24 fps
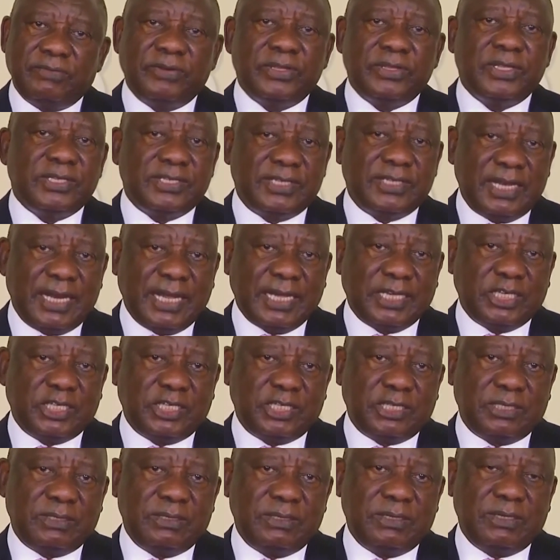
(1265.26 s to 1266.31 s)
for the
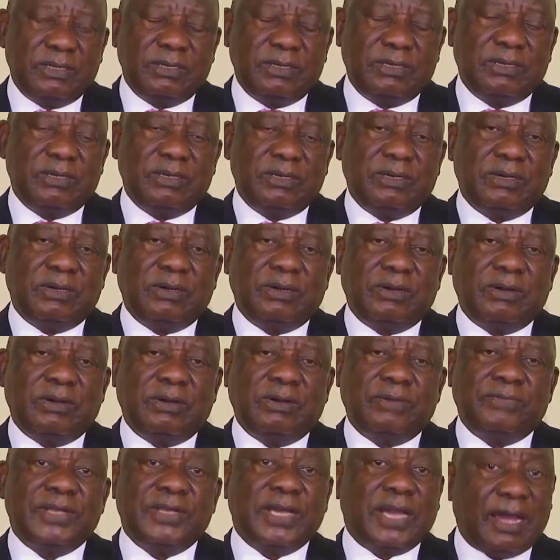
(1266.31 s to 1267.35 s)
selection
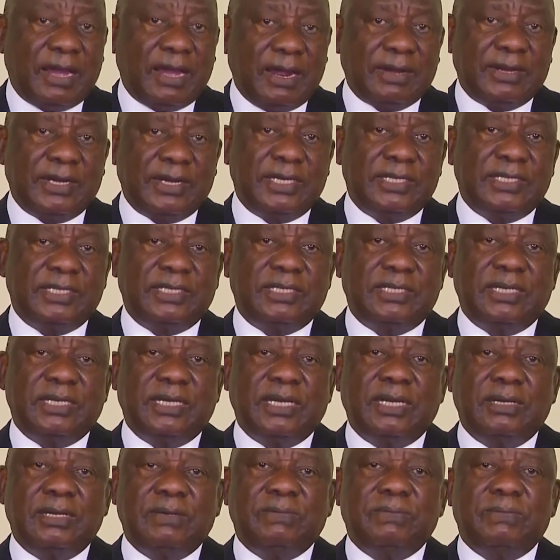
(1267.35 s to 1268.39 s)
of the current
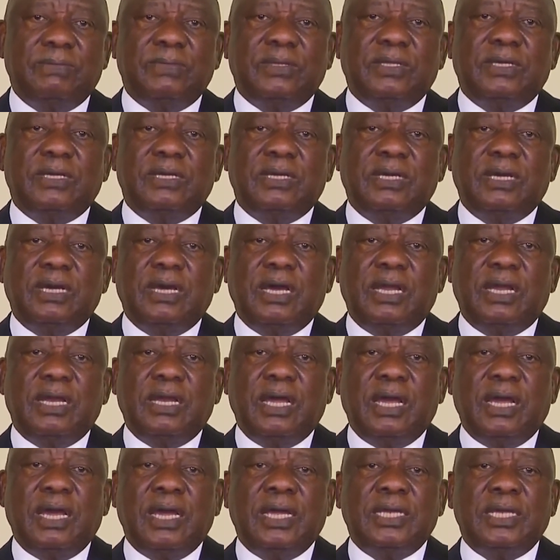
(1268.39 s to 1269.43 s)

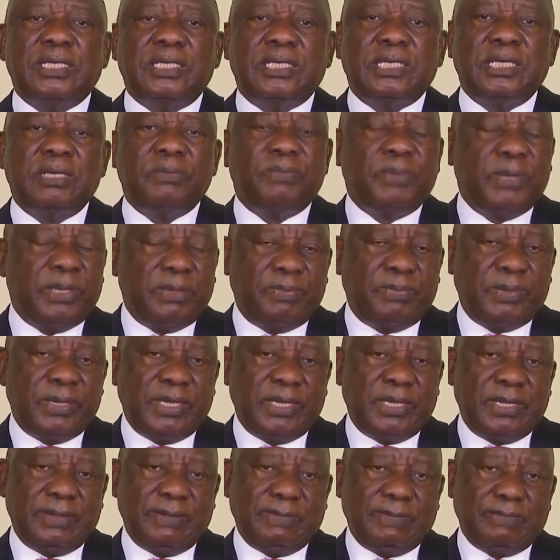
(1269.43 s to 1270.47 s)

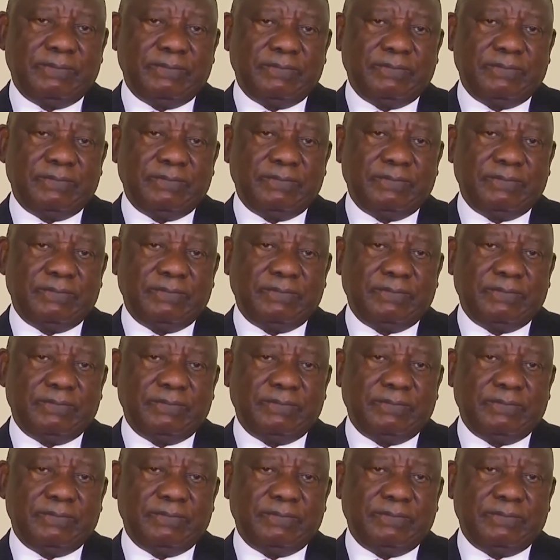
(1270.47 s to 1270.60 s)
NDPP.